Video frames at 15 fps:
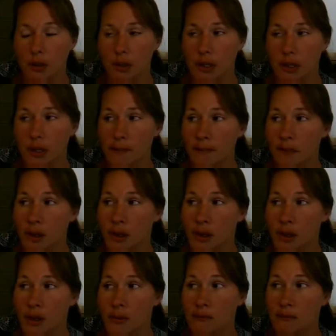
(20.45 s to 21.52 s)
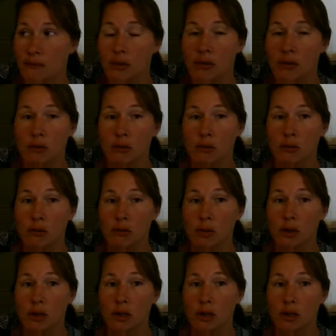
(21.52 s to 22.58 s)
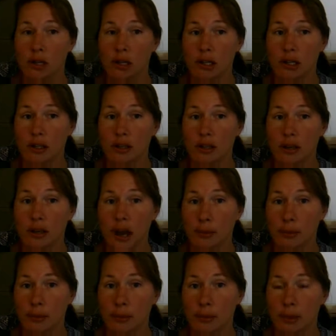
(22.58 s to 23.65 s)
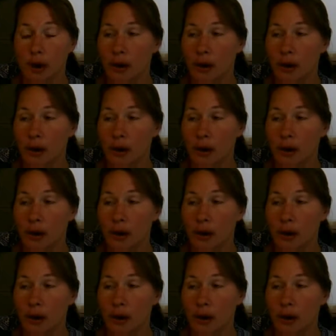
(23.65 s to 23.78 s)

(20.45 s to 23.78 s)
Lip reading: If you need to stop the